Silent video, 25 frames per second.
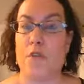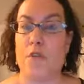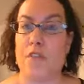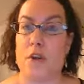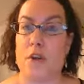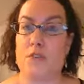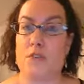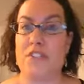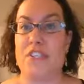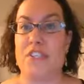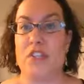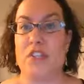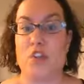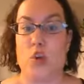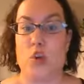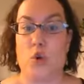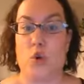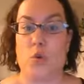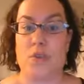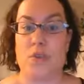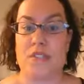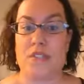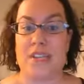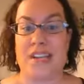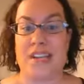without
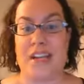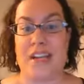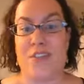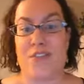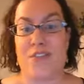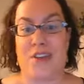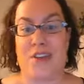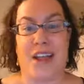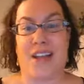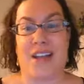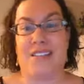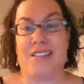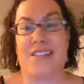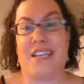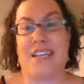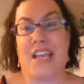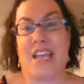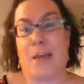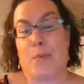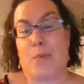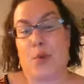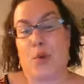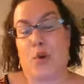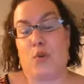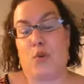silicones and other nasty
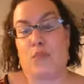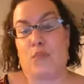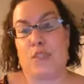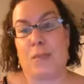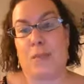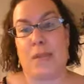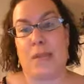chemicals.